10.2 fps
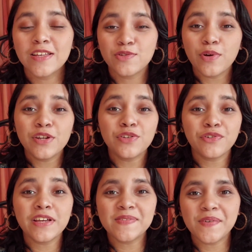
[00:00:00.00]
So in
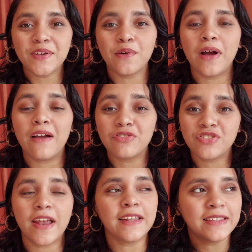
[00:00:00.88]
today's video I've
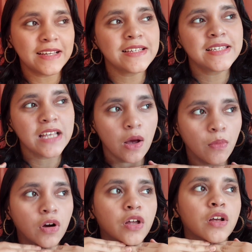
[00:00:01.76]
shared this
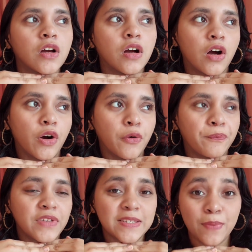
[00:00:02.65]
summer
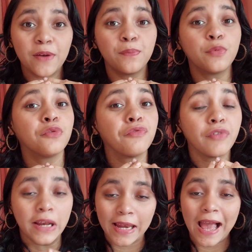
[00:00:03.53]
Sweatproof
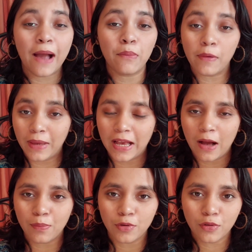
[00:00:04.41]
Glam
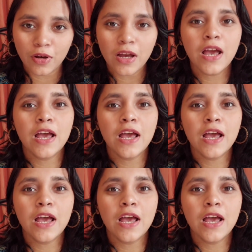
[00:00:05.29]
makeup look.